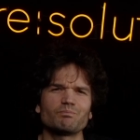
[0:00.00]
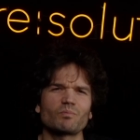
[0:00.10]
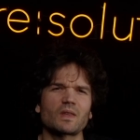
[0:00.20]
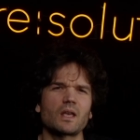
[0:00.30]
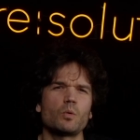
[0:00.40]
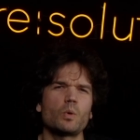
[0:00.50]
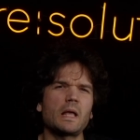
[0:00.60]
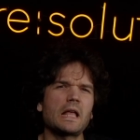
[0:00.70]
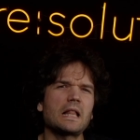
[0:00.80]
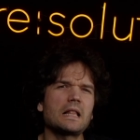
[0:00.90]

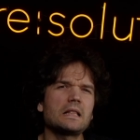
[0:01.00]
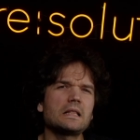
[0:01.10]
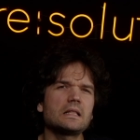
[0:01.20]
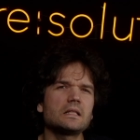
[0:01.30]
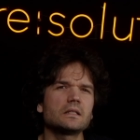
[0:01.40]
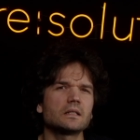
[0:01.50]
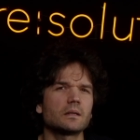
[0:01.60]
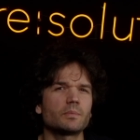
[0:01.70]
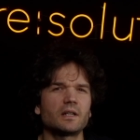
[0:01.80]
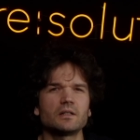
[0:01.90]
well,
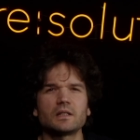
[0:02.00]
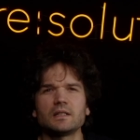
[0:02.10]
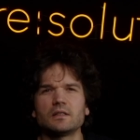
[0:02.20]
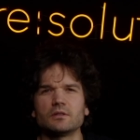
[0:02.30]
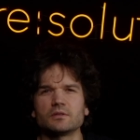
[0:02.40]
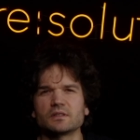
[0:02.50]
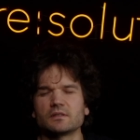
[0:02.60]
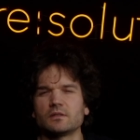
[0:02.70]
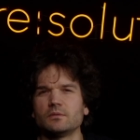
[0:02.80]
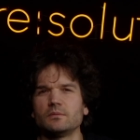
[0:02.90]
apparently
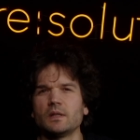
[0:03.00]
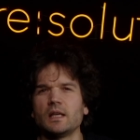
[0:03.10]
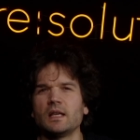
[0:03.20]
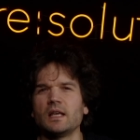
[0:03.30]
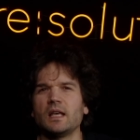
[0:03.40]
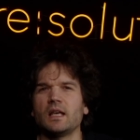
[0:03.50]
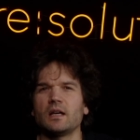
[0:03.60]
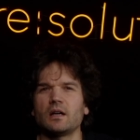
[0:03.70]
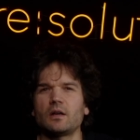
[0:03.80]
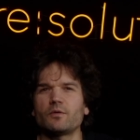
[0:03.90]
ghosts do.
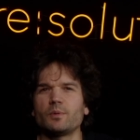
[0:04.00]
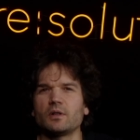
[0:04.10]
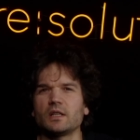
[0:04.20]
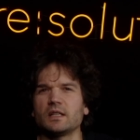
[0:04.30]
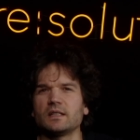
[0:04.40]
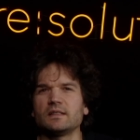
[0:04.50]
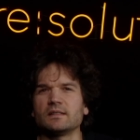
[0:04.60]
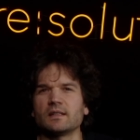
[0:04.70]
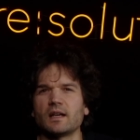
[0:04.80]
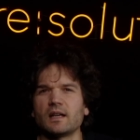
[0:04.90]
Offboarding
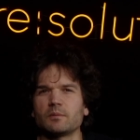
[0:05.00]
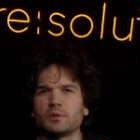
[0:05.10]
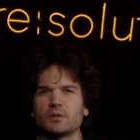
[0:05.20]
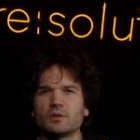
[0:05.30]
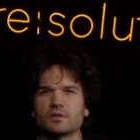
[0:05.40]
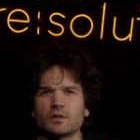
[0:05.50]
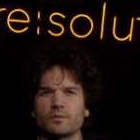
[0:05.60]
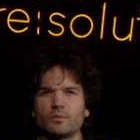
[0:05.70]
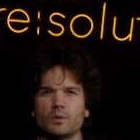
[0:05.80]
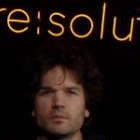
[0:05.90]
isn't hard because
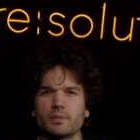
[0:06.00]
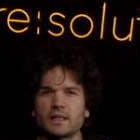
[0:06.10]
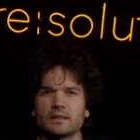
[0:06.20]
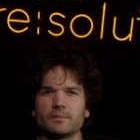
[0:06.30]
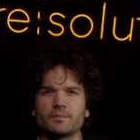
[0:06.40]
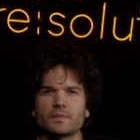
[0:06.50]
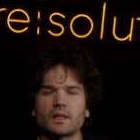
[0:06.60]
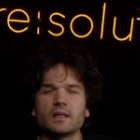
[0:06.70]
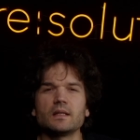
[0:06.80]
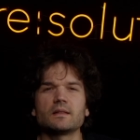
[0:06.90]
of one button.
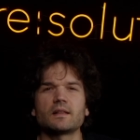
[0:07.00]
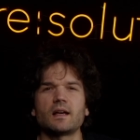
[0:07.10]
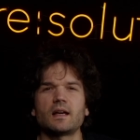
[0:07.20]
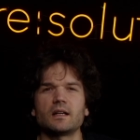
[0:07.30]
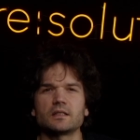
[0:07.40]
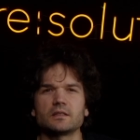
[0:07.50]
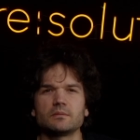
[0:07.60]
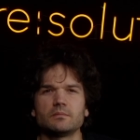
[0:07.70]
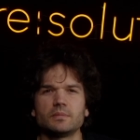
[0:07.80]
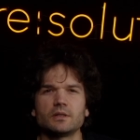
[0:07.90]
It's hard
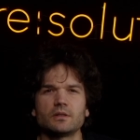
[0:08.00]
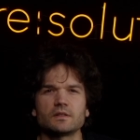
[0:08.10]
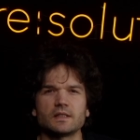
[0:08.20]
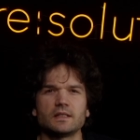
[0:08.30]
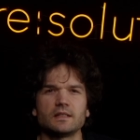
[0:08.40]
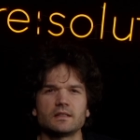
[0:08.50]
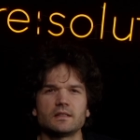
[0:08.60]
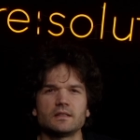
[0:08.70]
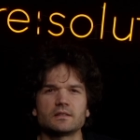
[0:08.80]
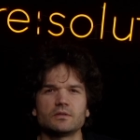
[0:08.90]
because
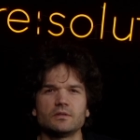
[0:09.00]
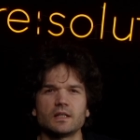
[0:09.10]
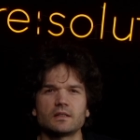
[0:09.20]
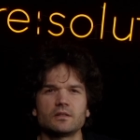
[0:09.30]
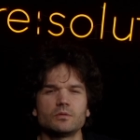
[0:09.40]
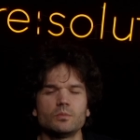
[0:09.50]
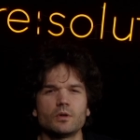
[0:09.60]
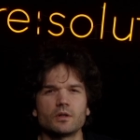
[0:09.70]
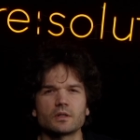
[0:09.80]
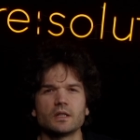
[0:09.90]
identity is connected to
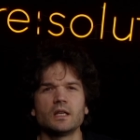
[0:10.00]
work,